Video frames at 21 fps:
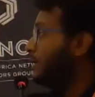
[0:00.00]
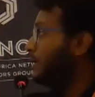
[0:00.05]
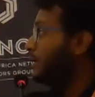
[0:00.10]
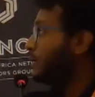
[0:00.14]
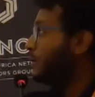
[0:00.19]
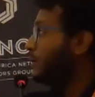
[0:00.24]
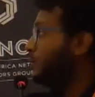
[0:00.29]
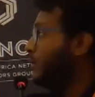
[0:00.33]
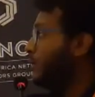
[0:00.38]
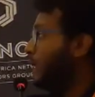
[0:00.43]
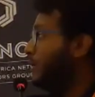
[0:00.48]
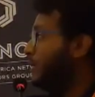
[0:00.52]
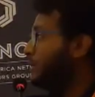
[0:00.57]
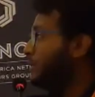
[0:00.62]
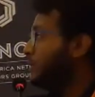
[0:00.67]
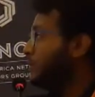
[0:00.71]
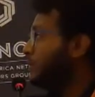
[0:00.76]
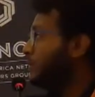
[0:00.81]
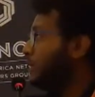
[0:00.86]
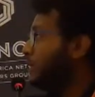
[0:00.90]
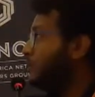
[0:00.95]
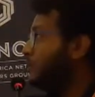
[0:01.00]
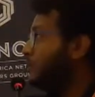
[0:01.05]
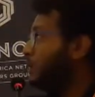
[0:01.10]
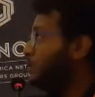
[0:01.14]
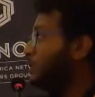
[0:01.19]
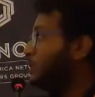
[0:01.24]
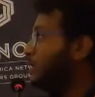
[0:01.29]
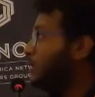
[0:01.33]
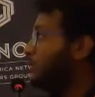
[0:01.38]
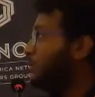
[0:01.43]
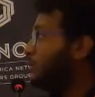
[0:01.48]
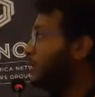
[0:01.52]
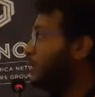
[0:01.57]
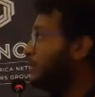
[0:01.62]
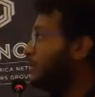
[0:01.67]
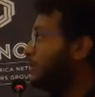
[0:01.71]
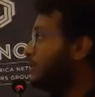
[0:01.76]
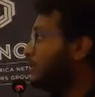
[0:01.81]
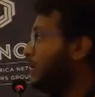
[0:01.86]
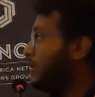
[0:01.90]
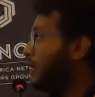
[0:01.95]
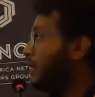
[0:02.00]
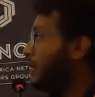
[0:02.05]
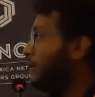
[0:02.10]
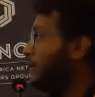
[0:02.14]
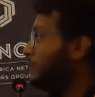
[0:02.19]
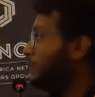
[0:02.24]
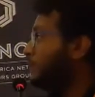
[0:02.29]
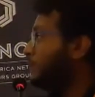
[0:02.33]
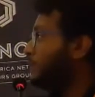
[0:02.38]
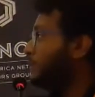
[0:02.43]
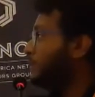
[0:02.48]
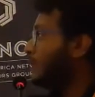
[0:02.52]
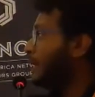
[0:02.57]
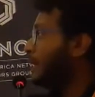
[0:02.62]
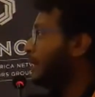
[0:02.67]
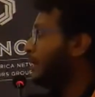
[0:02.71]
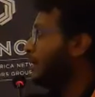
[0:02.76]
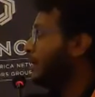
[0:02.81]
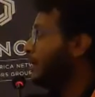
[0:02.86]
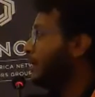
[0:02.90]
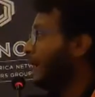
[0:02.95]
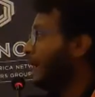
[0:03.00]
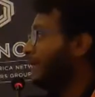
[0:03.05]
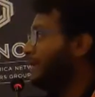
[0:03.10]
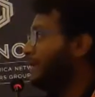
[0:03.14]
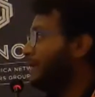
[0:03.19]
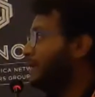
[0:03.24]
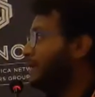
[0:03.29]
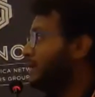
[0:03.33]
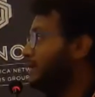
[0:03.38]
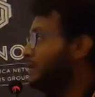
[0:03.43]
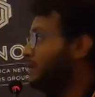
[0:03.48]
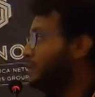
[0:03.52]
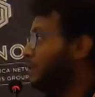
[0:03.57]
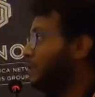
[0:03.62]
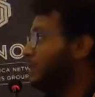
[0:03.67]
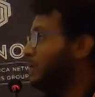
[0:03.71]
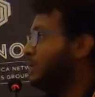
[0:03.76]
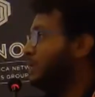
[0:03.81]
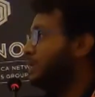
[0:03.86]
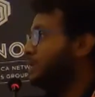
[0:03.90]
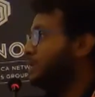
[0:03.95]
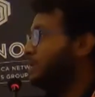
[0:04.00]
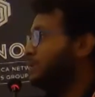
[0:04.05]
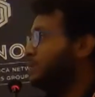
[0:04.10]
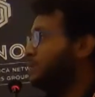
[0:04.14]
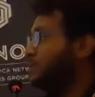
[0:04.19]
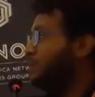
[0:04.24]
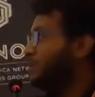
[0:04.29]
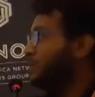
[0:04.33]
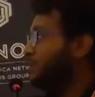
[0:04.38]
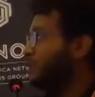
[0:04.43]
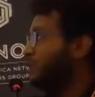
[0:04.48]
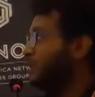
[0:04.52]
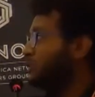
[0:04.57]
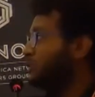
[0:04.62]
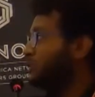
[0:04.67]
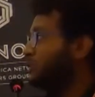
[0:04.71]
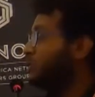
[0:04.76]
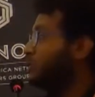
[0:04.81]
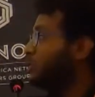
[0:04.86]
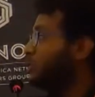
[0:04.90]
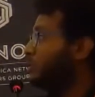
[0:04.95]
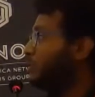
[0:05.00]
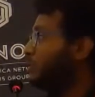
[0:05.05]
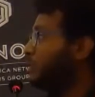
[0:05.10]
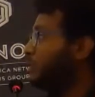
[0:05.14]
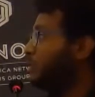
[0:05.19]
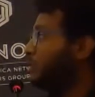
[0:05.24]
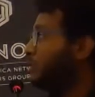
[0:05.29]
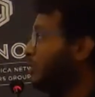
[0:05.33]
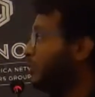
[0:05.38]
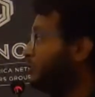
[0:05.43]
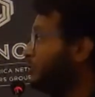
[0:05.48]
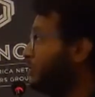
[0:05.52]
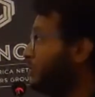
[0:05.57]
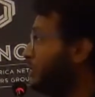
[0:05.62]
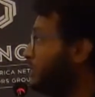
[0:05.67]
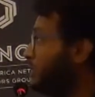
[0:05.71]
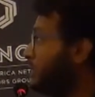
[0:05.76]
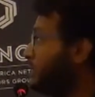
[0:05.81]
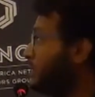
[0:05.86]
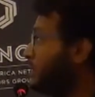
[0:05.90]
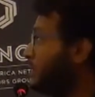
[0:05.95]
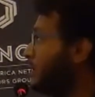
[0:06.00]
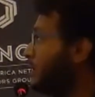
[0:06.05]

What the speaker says: comparison in between different entities, whether it is between regions or between countries.